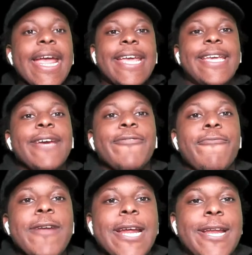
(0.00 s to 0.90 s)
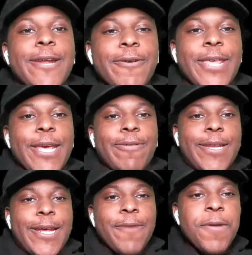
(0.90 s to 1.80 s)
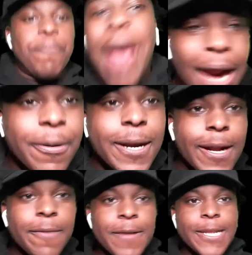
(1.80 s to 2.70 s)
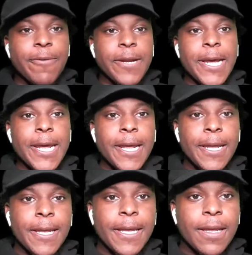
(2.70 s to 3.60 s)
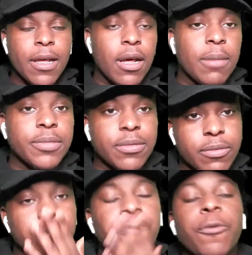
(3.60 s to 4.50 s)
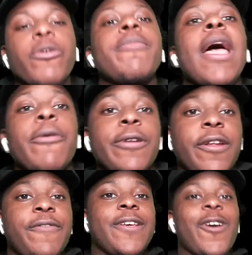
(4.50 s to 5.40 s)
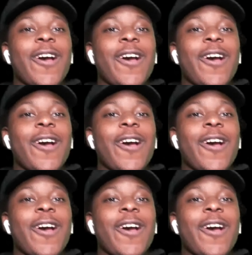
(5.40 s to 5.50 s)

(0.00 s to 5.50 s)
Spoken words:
Hey, yo, what are you doing, YouTube? We back with another video, nigga. We back with another video,